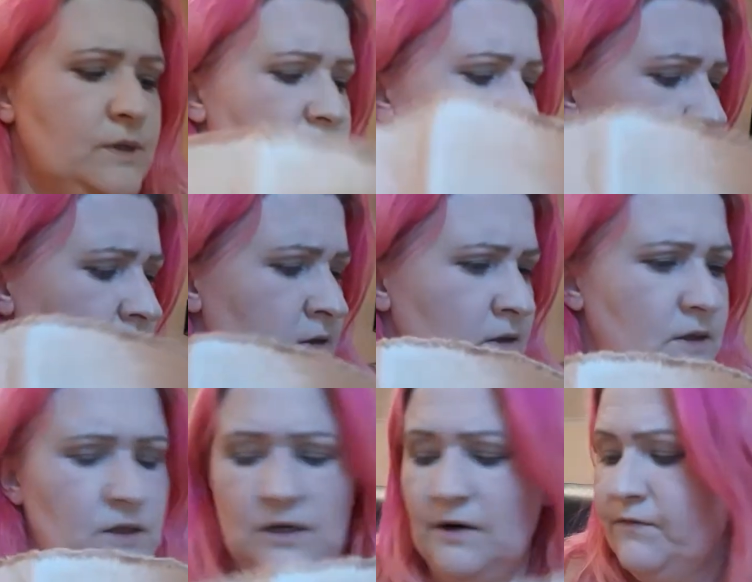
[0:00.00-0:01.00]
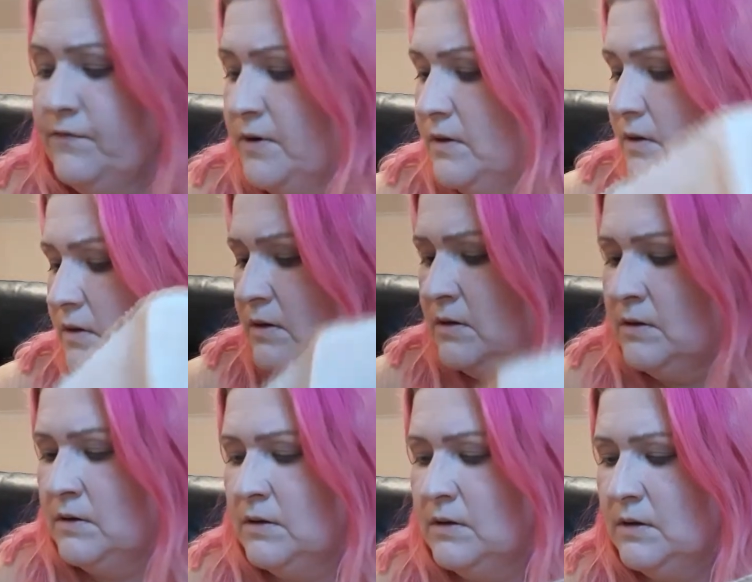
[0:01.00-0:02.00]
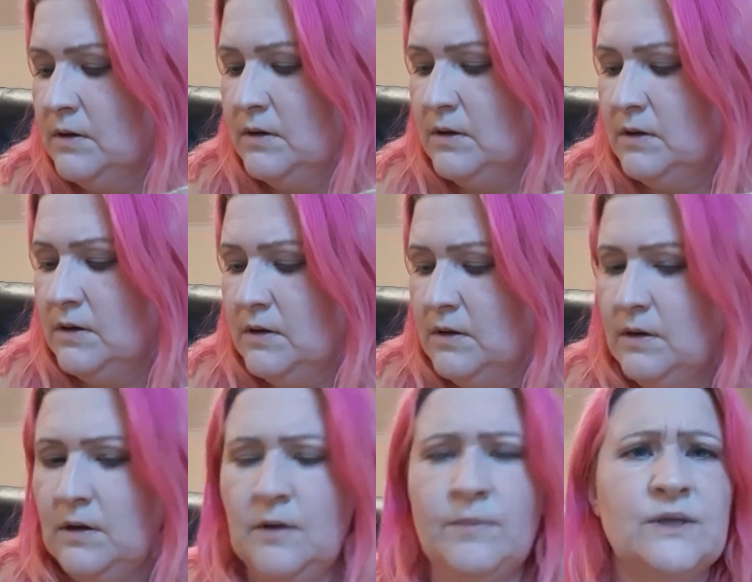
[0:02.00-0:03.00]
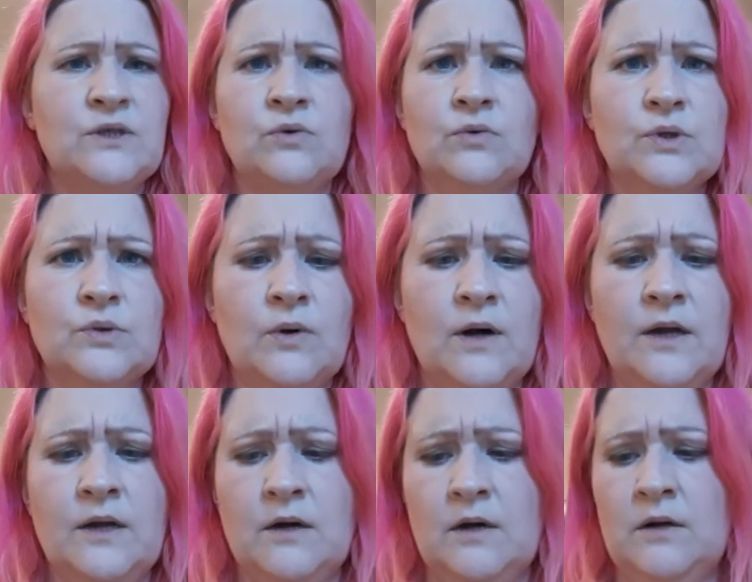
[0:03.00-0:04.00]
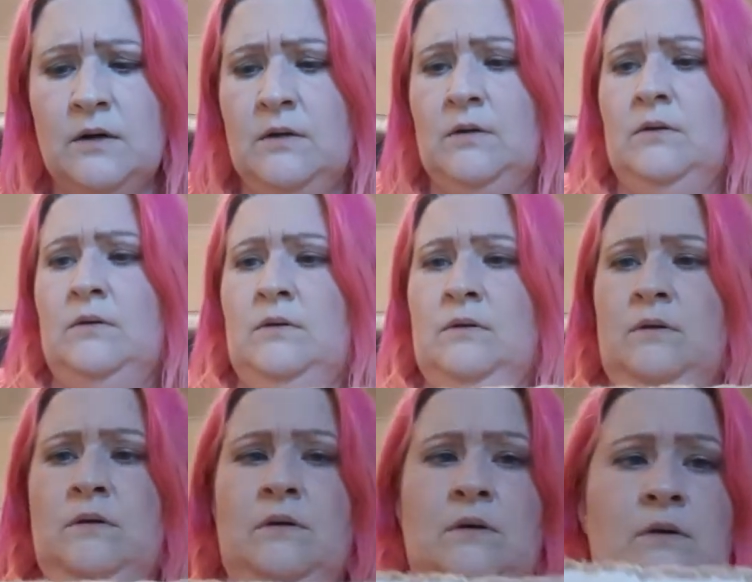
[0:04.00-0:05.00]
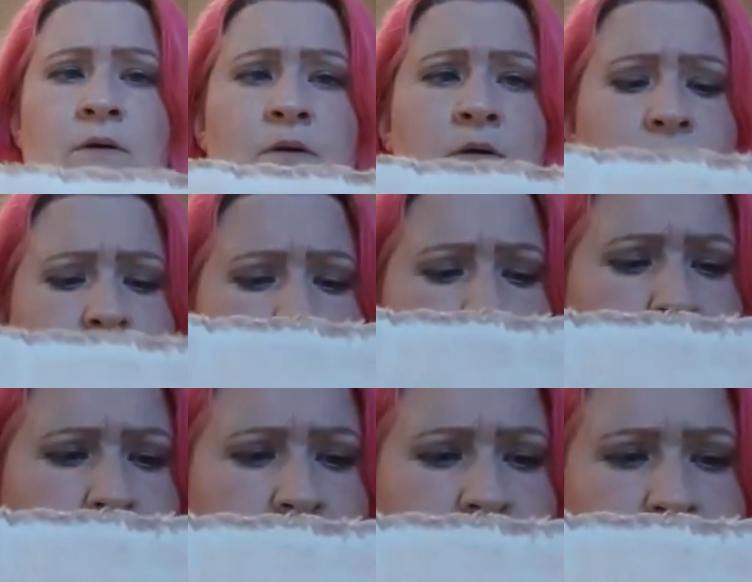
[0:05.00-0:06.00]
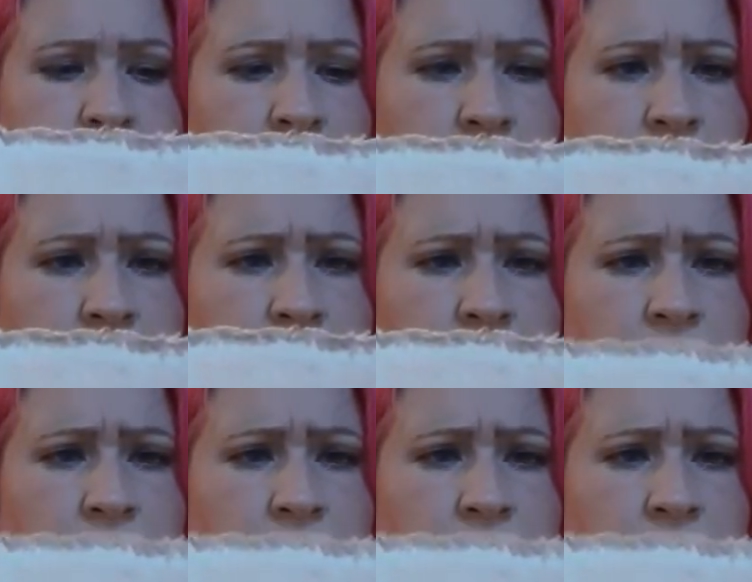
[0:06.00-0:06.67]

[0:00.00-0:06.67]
It's certainly different than, it's not Zweigart, I'll tell you that for nothing.